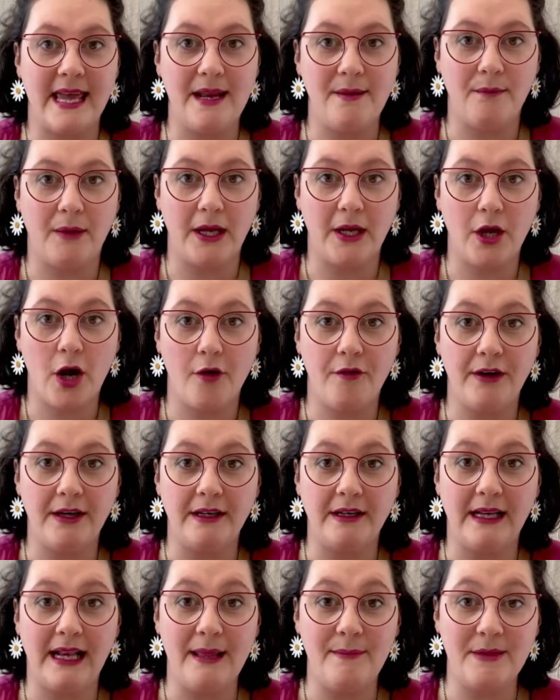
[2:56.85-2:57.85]
in my
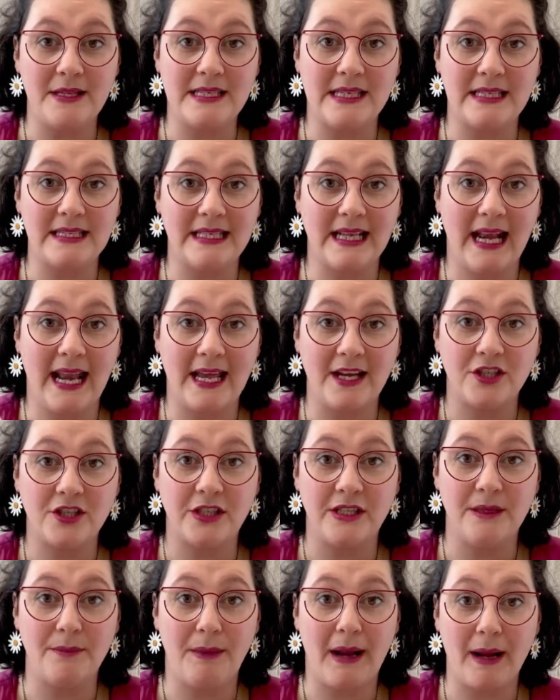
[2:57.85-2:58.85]
current limited
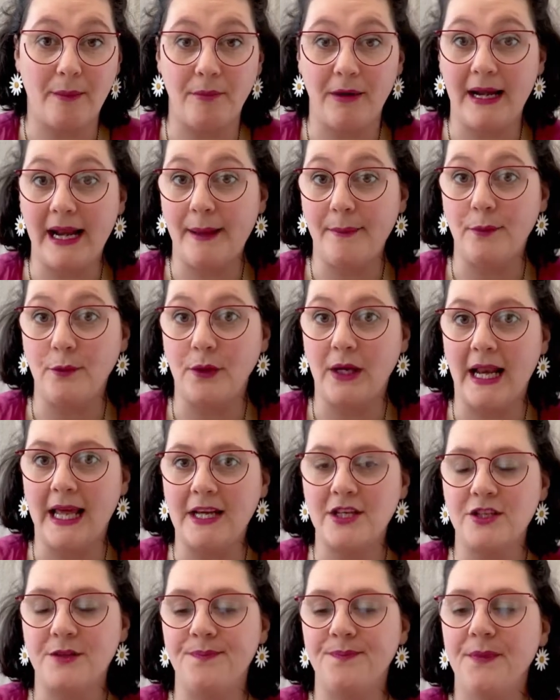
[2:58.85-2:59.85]
collection, the Black Green Apple
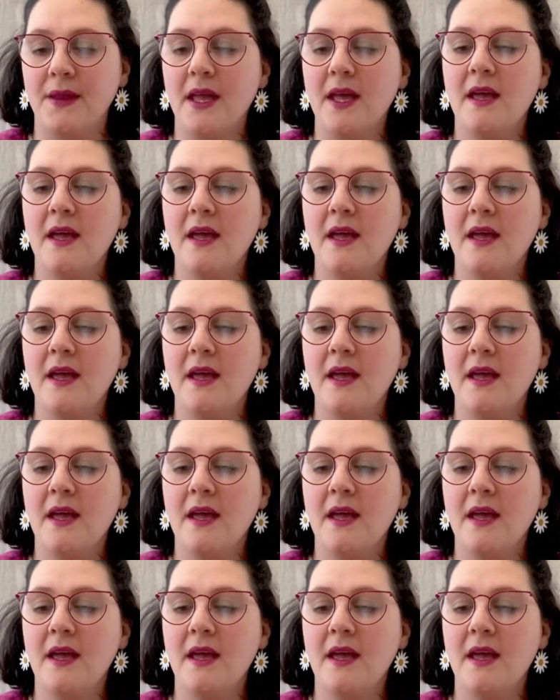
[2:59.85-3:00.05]
collection.